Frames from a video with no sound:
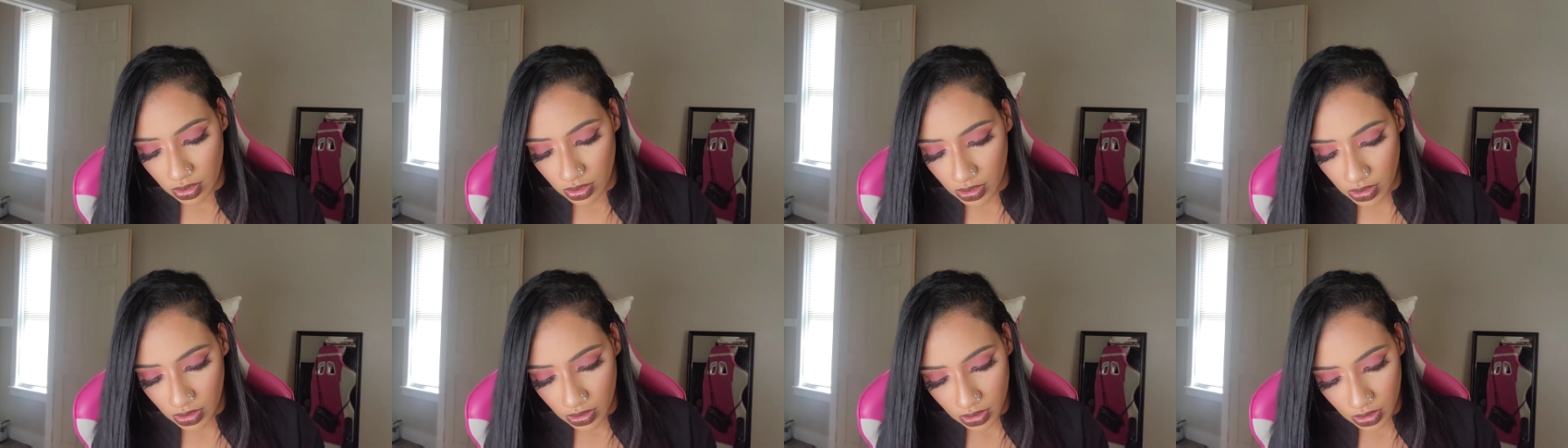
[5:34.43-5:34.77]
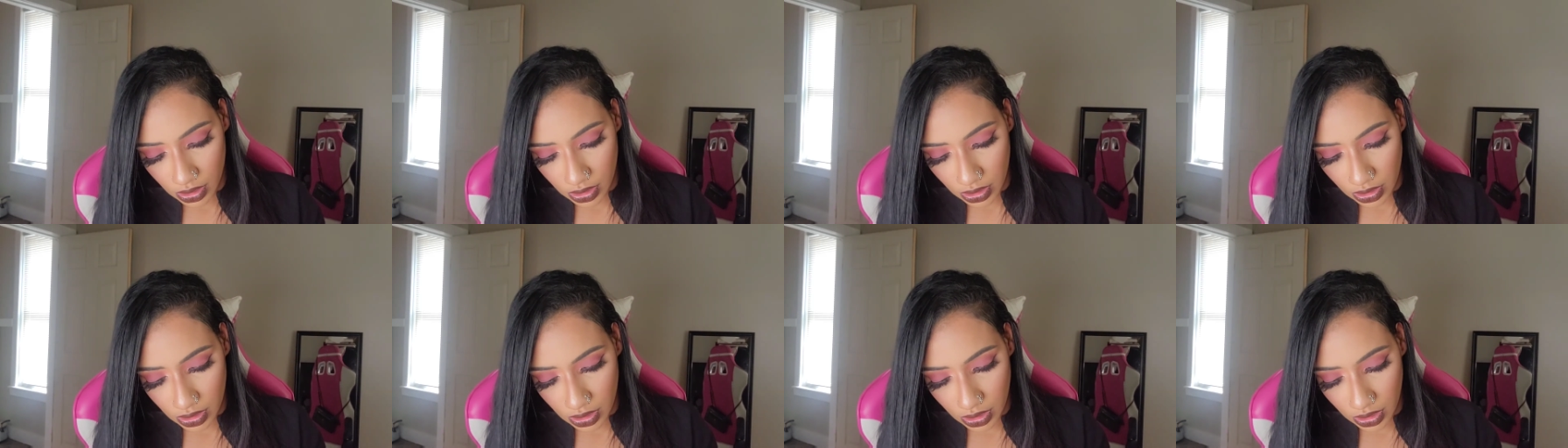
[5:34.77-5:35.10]

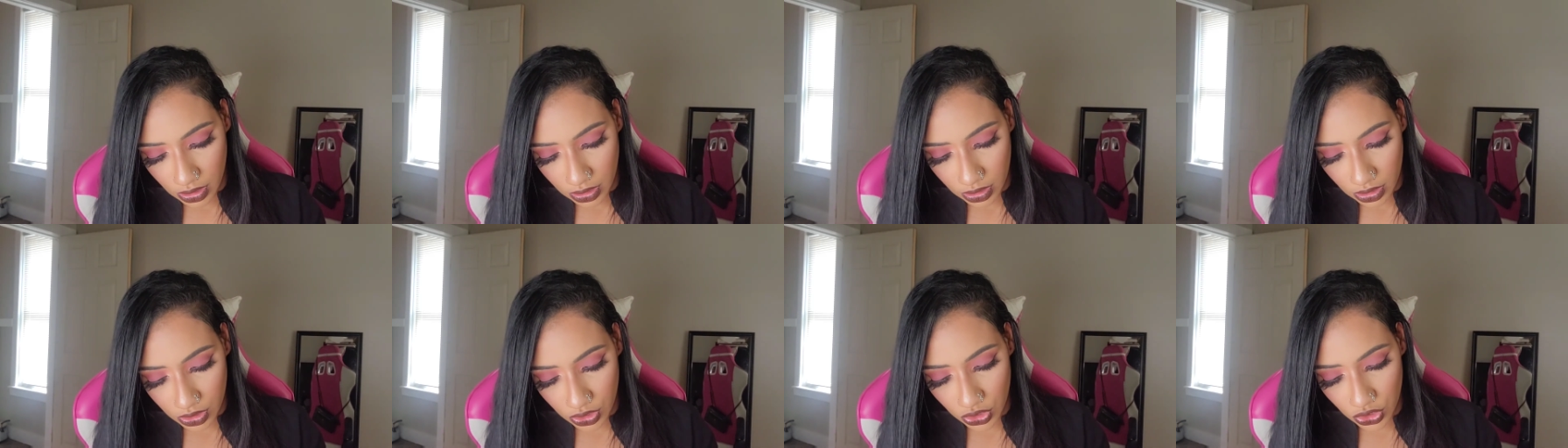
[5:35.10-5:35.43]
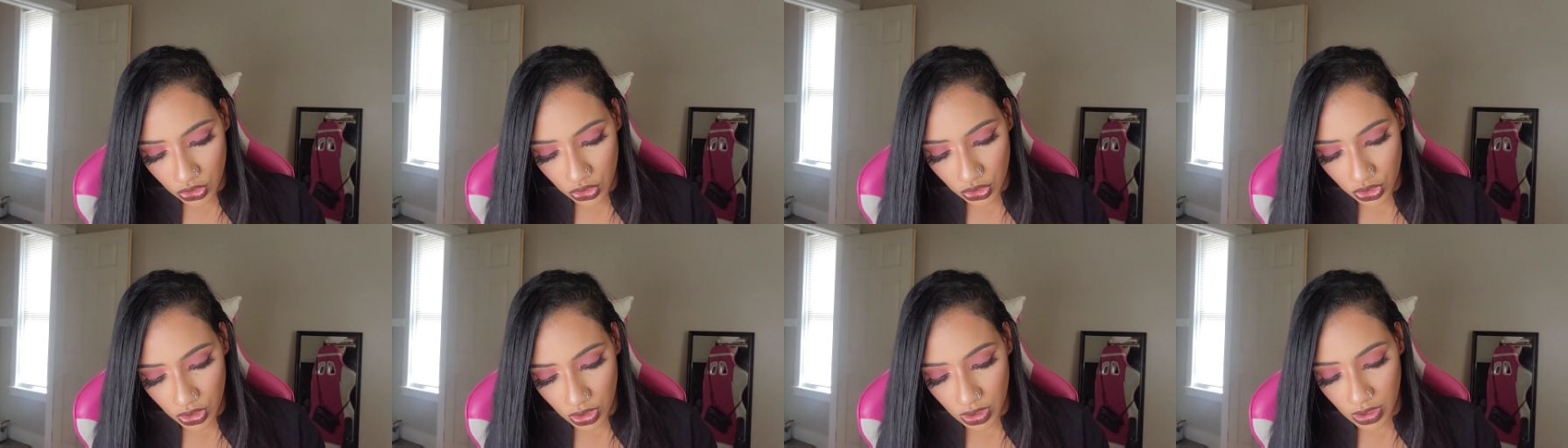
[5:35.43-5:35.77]
Then I got the
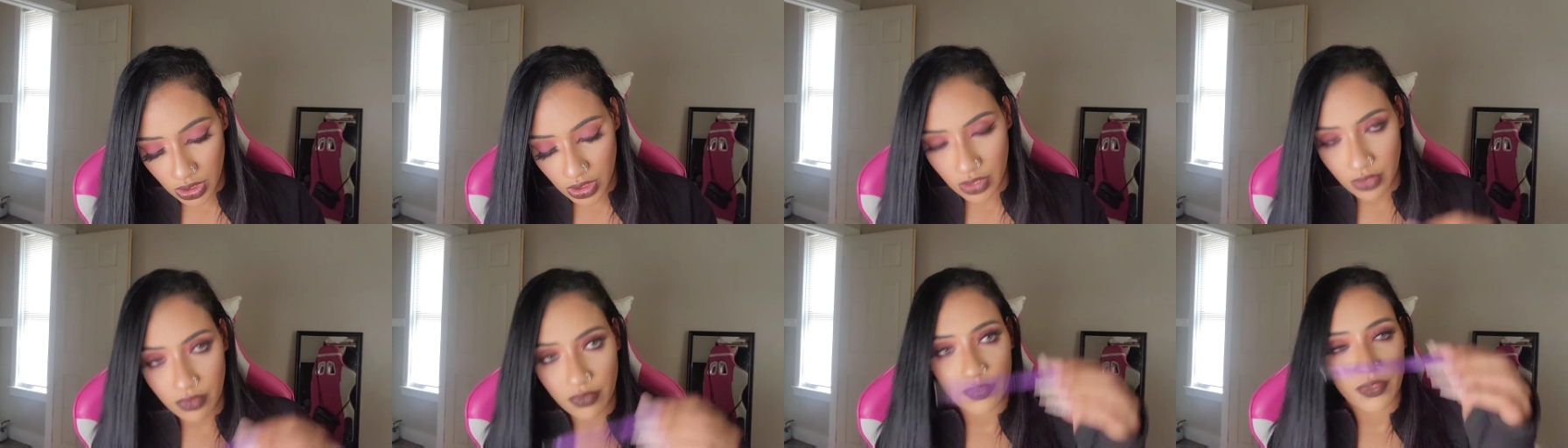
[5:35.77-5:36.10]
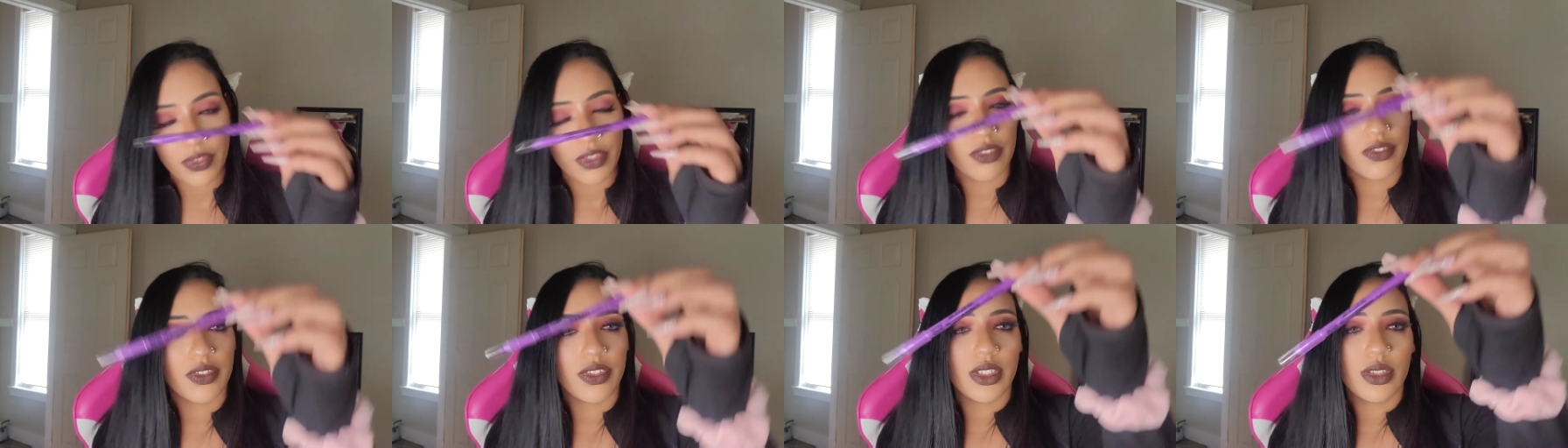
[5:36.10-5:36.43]
shade
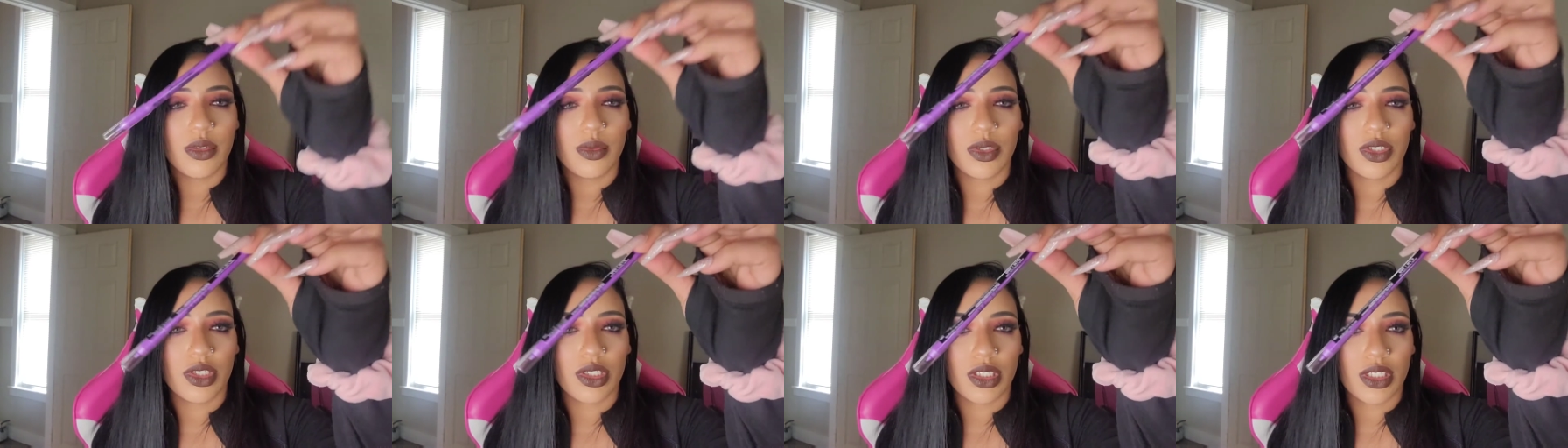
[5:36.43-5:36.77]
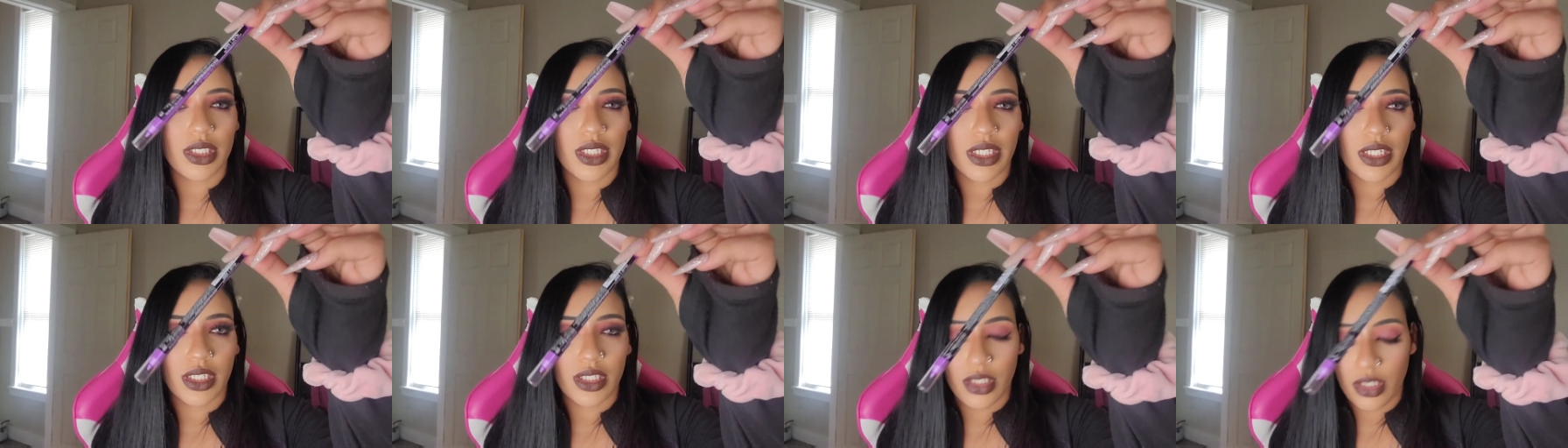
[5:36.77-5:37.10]
Vivid, which
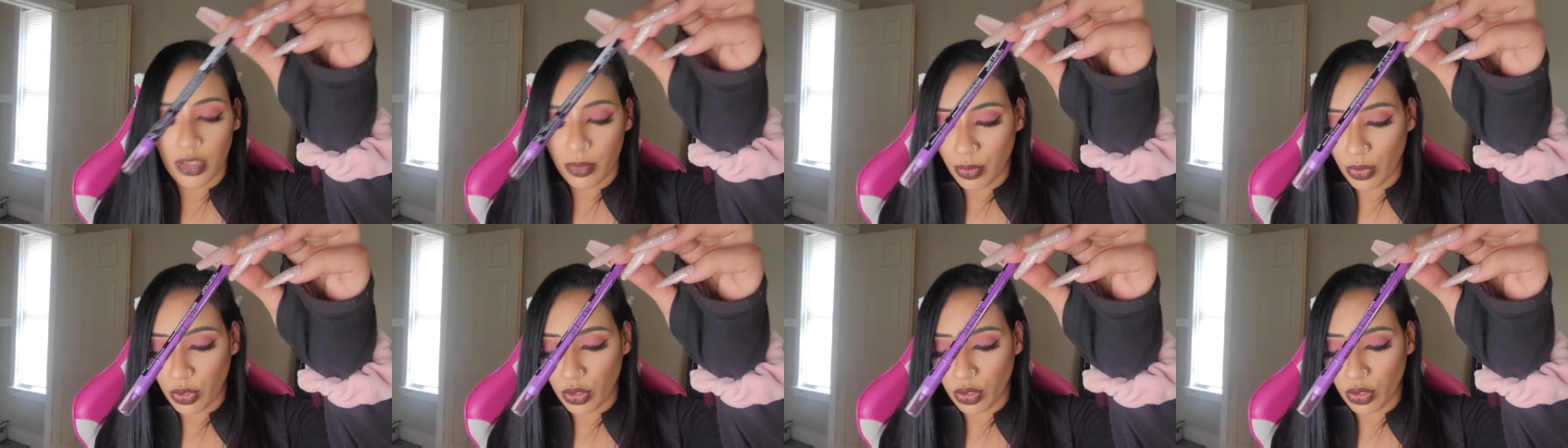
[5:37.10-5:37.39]
is like a